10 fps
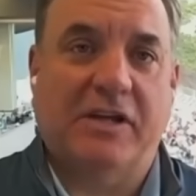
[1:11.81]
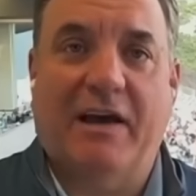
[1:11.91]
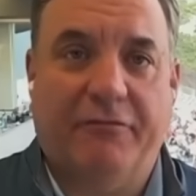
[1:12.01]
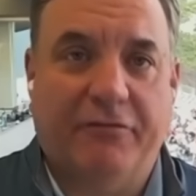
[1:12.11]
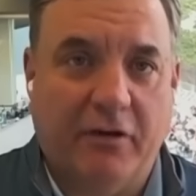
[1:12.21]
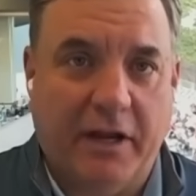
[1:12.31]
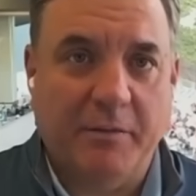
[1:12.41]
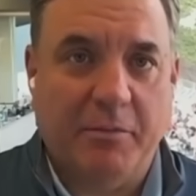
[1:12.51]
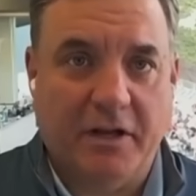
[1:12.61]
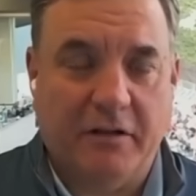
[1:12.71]
job for
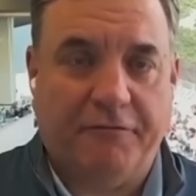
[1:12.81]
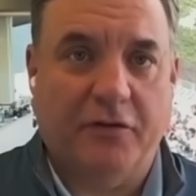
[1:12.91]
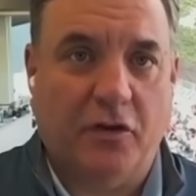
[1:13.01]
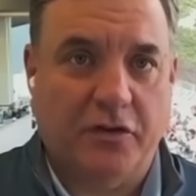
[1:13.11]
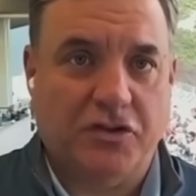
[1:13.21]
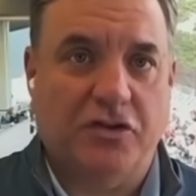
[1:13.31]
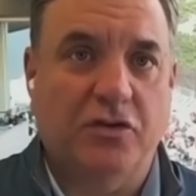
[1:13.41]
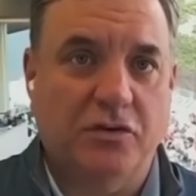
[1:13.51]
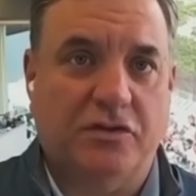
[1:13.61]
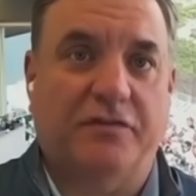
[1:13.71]
anybody to fill the
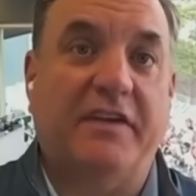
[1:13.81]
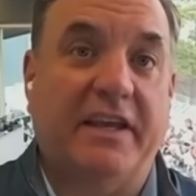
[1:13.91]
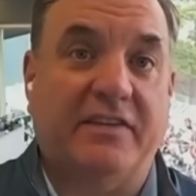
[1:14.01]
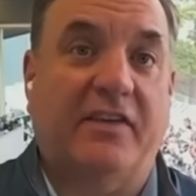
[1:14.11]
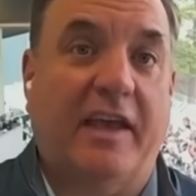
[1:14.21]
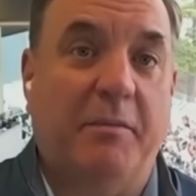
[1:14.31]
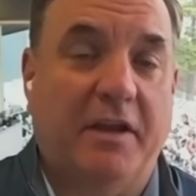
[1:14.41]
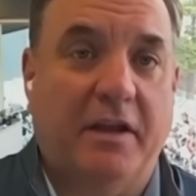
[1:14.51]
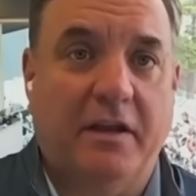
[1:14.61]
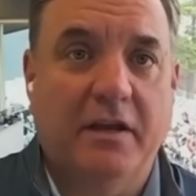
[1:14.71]
shoes of Nick
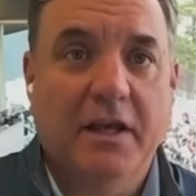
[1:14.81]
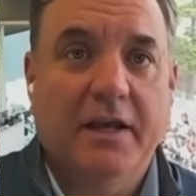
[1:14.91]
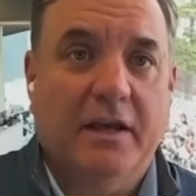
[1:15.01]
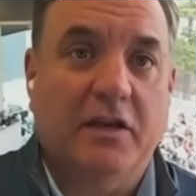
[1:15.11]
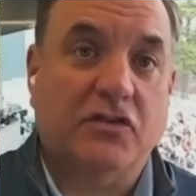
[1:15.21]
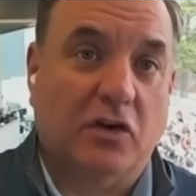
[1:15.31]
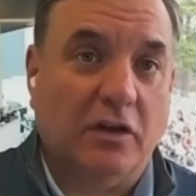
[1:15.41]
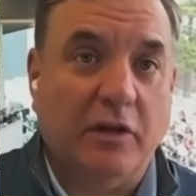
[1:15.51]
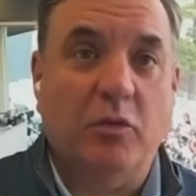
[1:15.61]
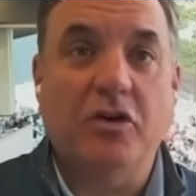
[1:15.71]
Saban. And, and
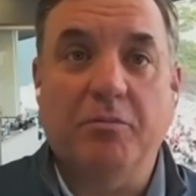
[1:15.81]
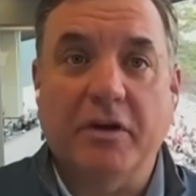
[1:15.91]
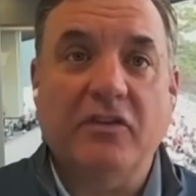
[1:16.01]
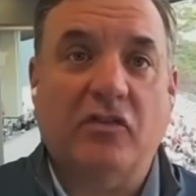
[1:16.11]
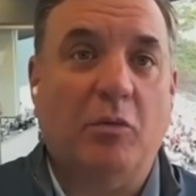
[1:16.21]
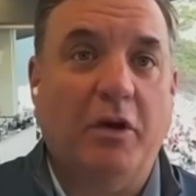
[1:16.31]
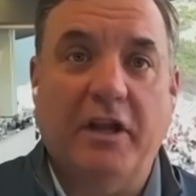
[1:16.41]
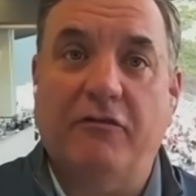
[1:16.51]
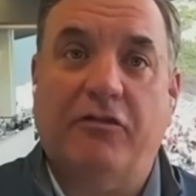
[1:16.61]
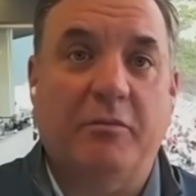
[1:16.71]
certainly when you bring someone
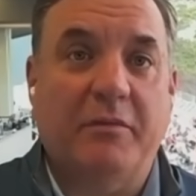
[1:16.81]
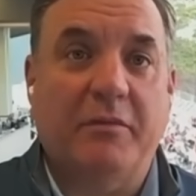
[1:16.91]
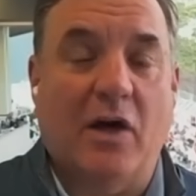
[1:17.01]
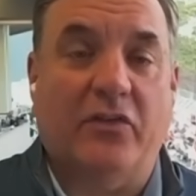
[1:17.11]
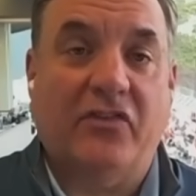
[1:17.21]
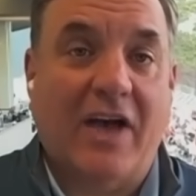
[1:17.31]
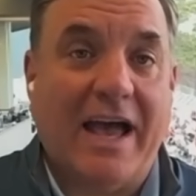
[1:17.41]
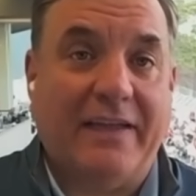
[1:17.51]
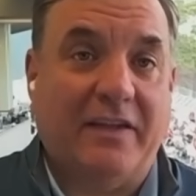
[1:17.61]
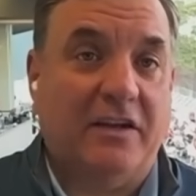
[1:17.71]
in from the
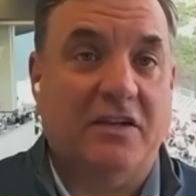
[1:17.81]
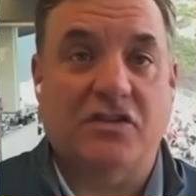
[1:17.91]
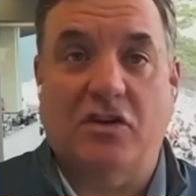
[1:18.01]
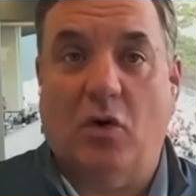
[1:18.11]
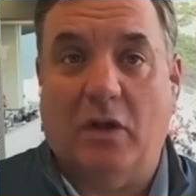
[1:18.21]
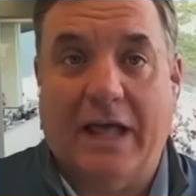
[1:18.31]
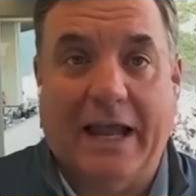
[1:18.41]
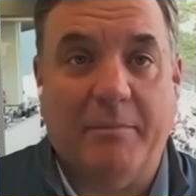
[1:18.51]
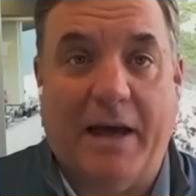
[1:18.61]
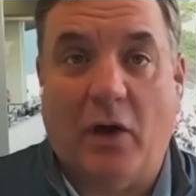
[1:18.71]
outside that doesn't know a
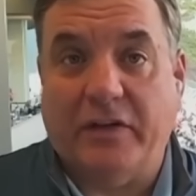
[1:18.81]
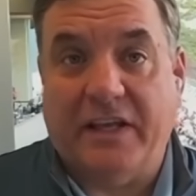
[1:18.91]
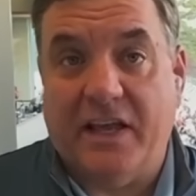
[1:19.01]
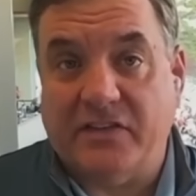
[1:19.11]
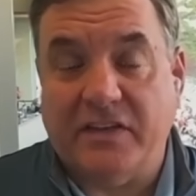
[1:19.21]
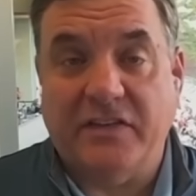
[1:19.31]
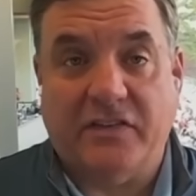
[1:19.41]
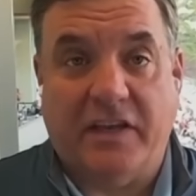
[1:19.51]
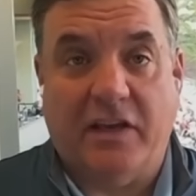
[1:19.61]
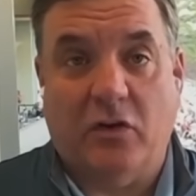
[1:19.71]
lot about the
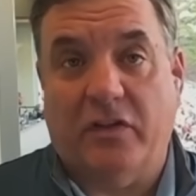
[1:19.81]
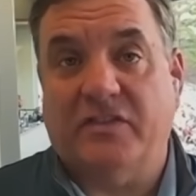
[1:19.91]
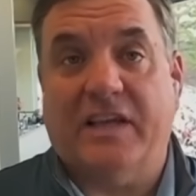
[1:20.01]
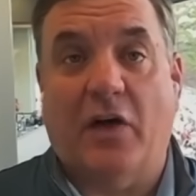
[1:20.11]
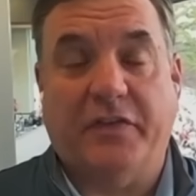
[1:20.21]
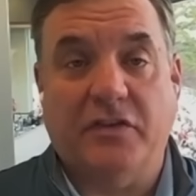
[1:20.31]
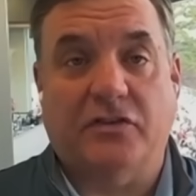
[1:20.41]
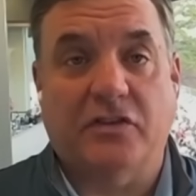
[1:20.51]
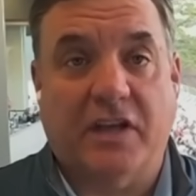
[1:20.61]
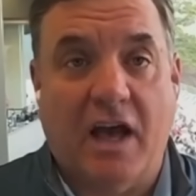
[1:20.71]
SEC or the
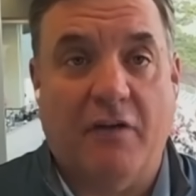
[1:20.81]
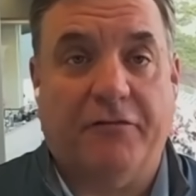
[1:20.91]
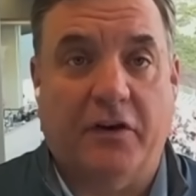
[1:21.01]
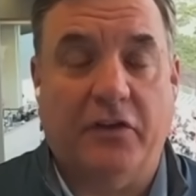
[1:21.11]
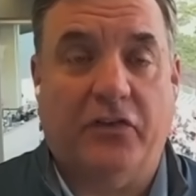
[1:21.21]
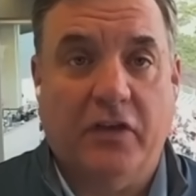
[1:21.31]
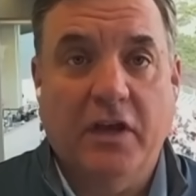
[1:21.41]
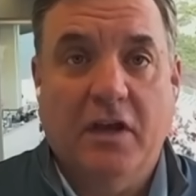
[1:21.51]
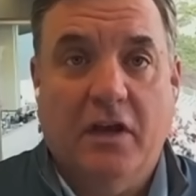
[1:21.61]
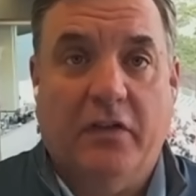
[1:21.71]
Southeastern Conference,
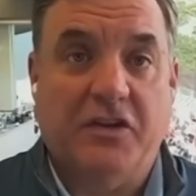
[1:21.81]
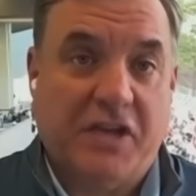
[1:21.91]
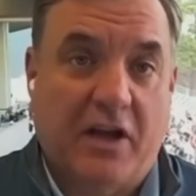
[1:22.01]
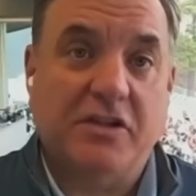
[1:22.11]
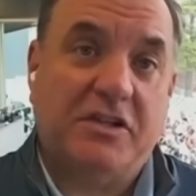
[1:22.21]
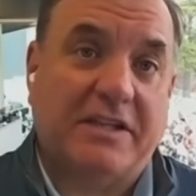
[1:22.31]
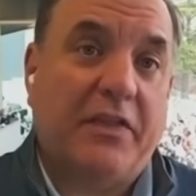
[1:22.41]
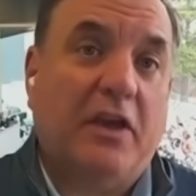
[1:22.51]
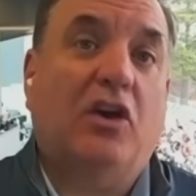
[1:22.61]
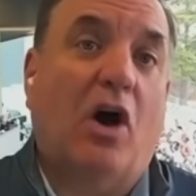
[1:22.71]
the challenges, I
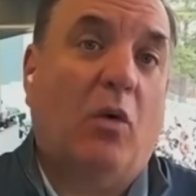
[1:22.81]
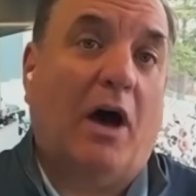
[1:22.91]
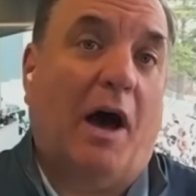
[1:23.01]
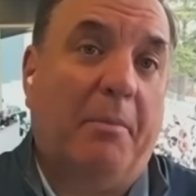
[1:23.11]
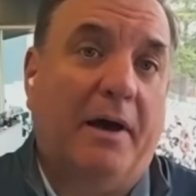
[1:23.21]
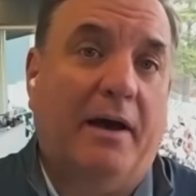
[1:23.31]
think, go up.